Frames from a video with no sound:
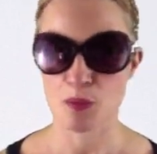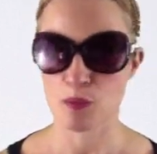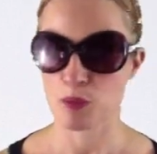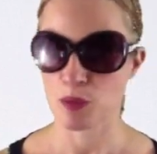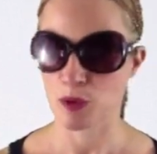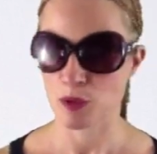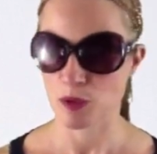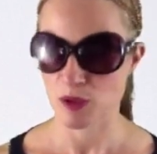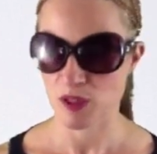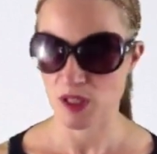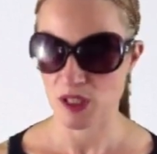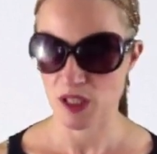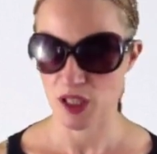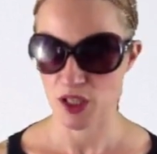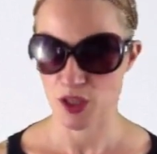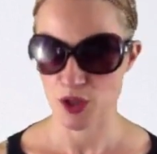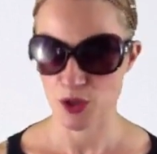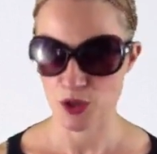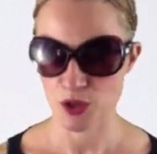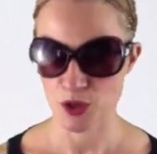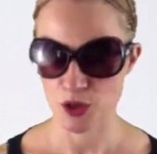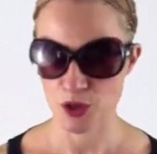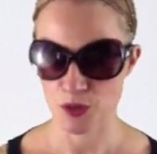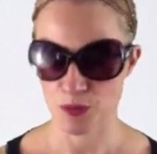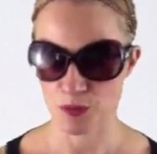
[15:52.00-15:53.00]
Penser
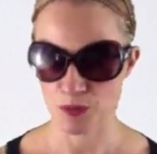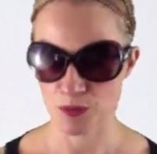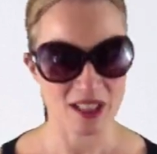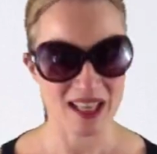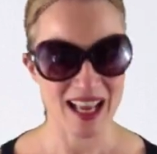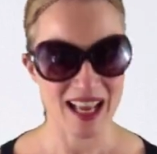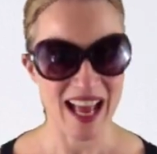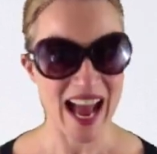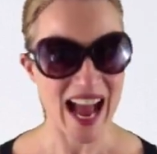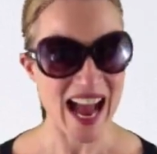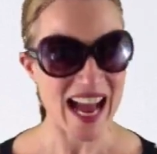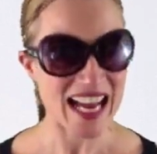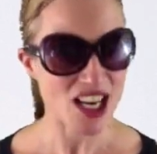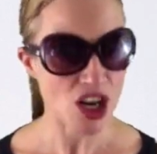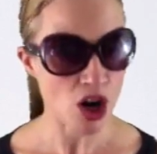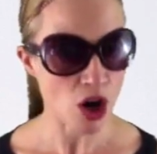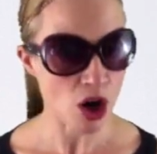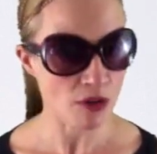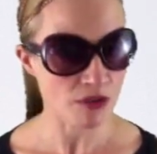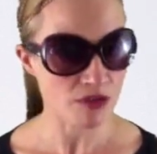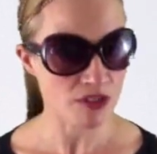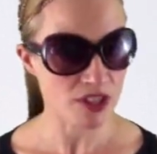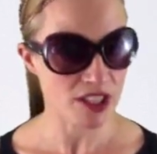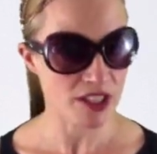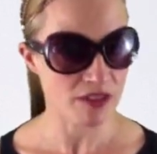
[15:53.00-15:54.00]
que, and
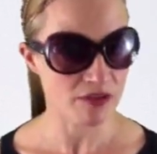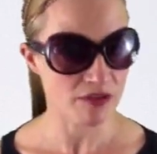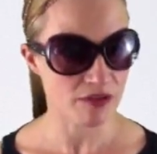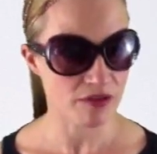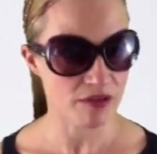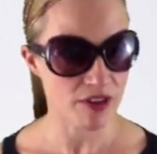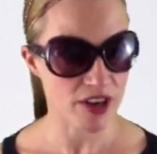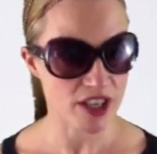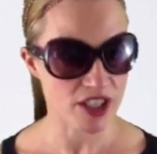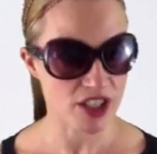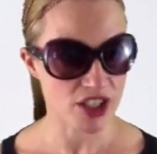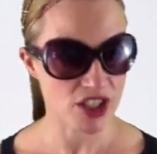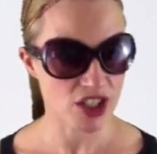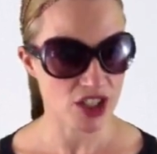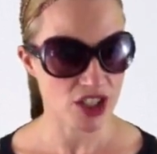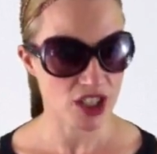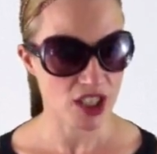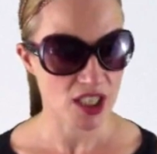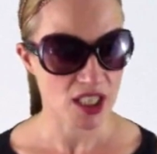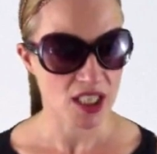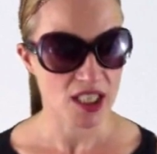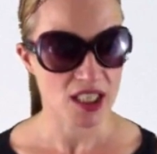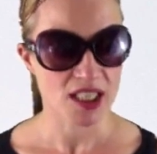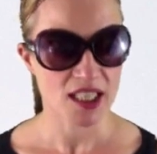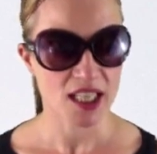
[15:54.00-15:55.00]
often in French,
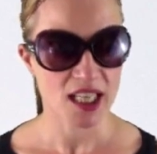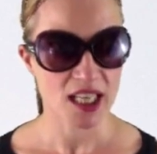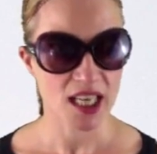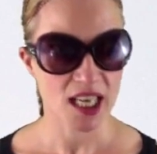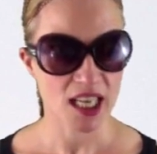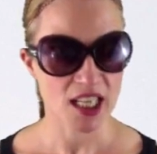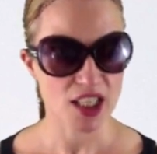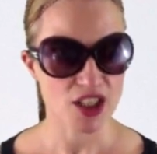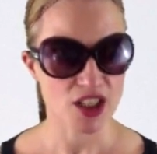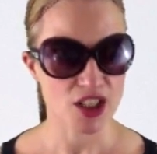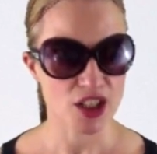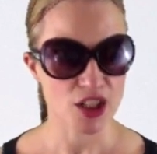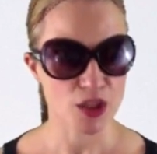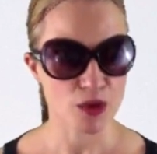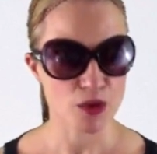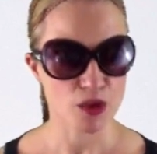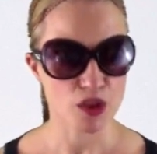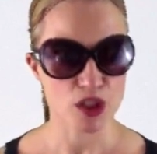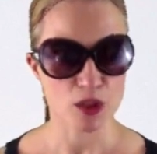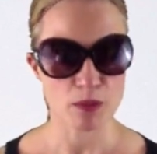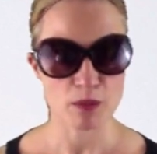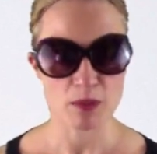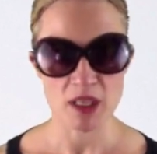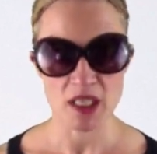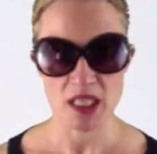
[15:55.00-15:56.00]
they like to use
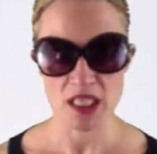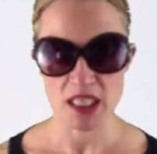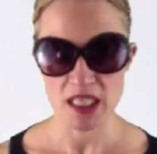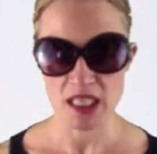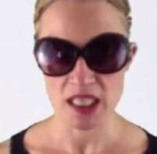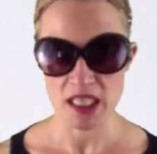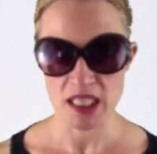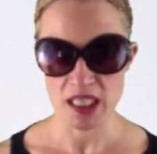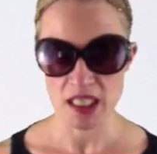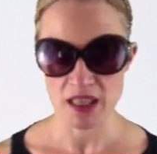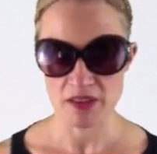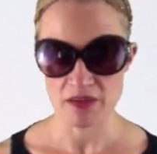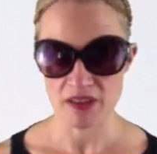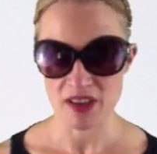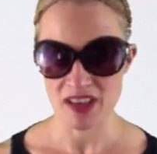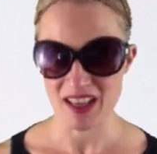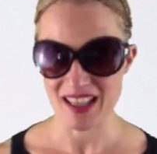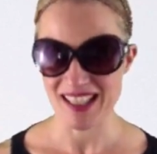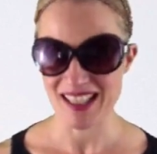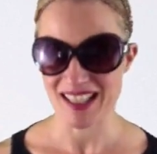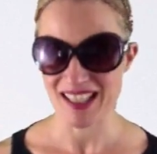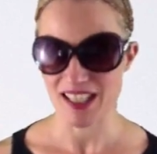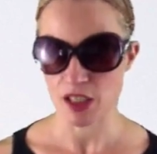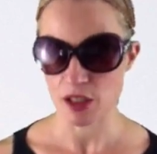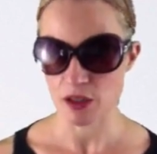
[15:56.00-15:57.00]
to believe
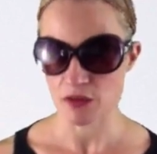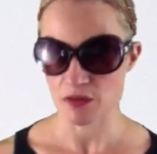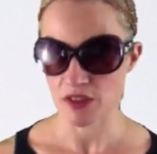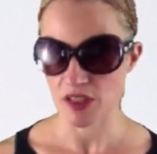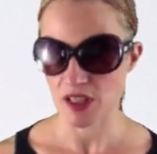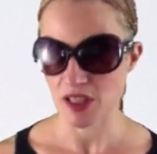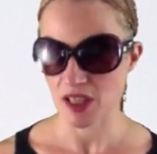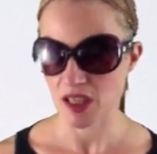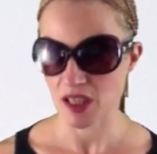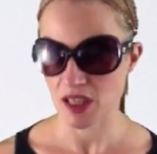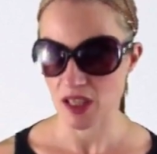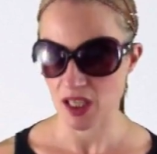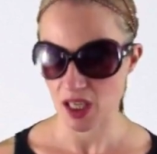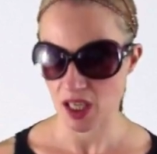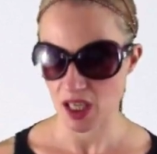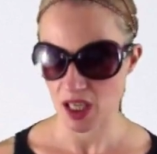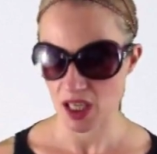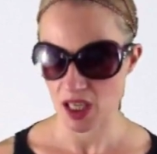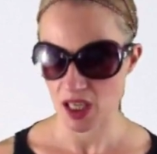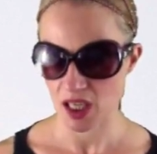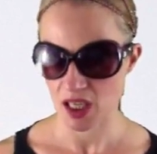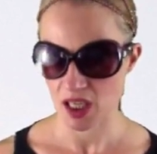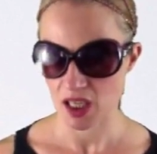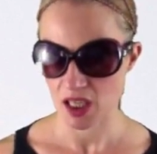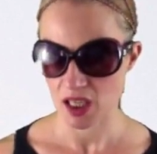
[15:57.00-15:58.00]
instead of to
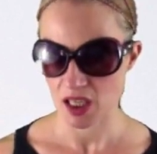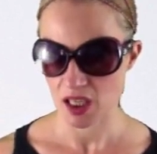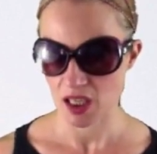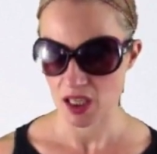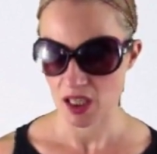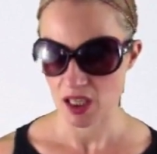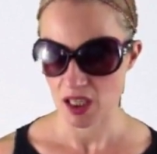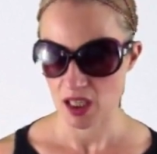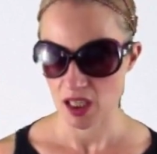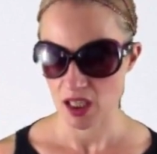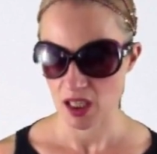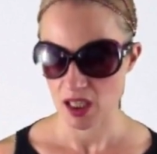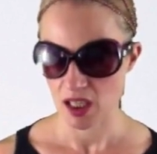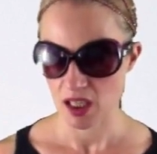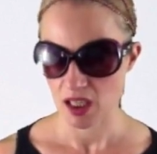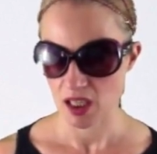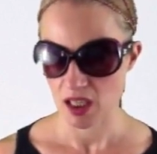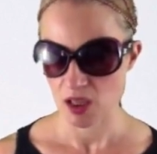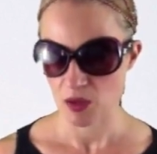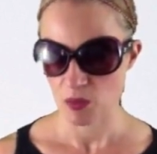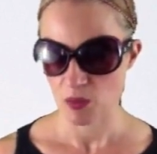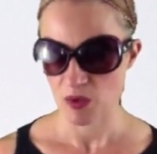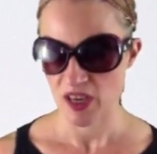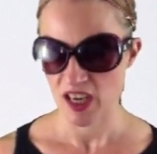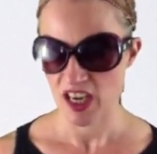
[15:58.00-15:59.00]
think.
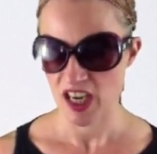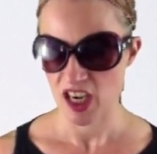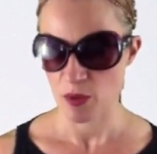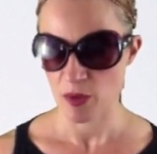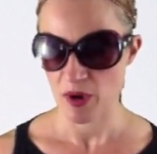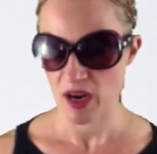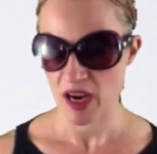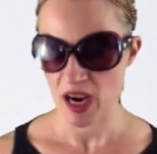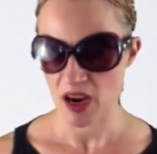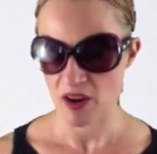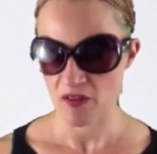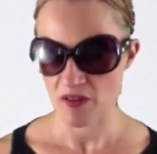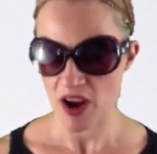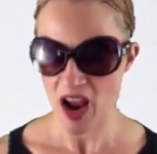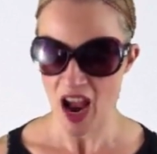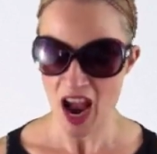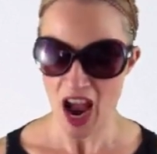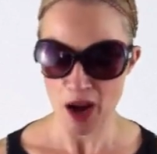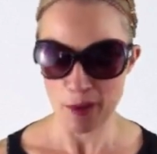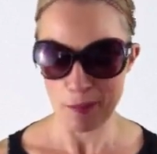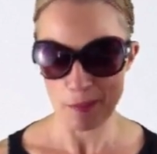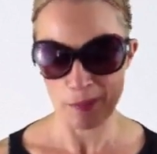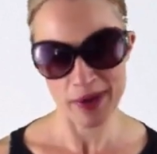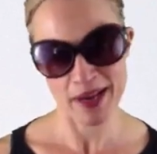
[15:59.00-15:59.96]
Here we have, and